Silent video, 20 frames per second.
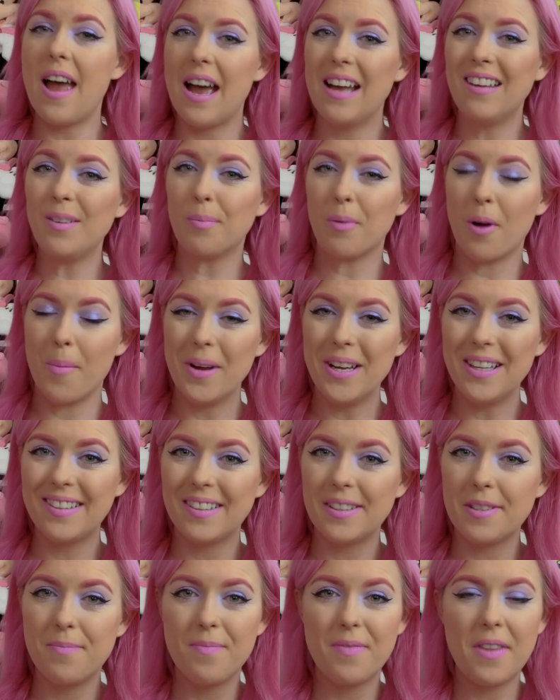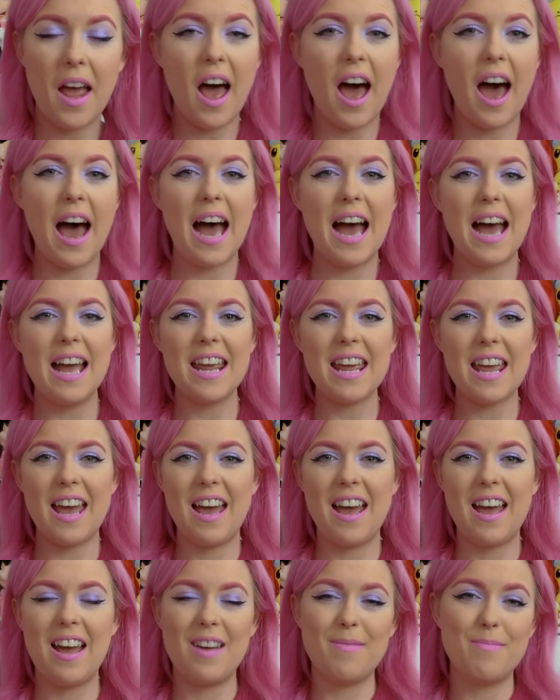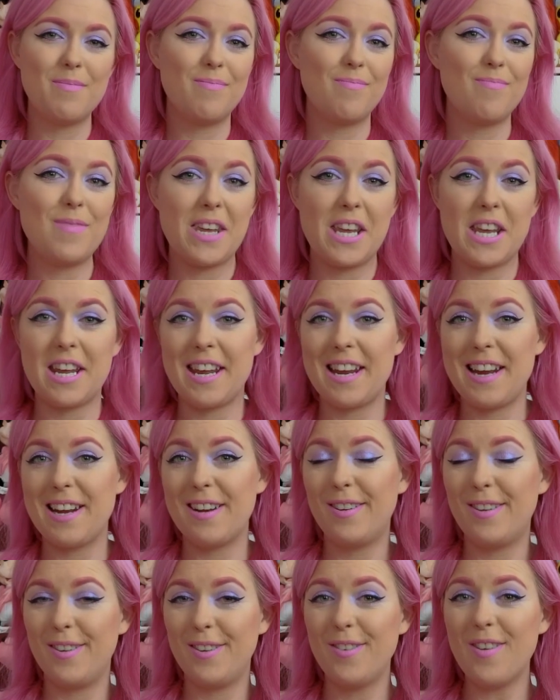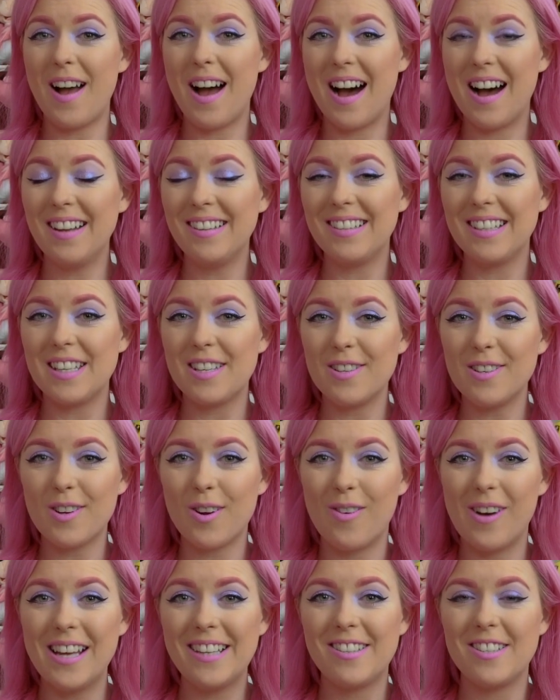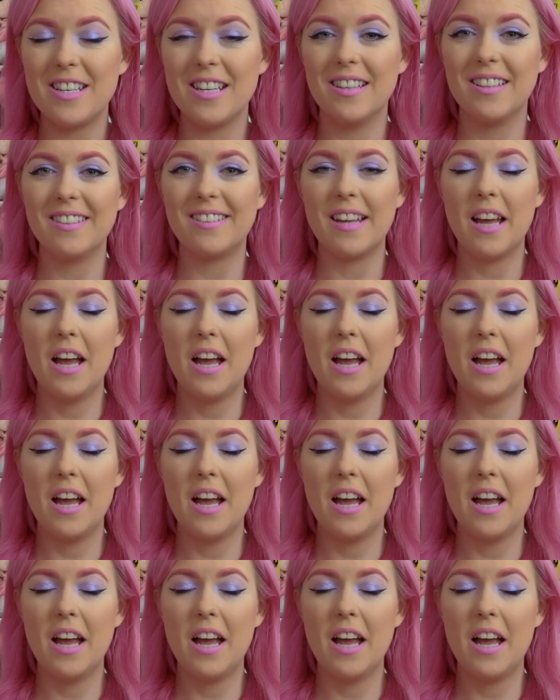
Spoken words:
as promised, I am here to answer your questions.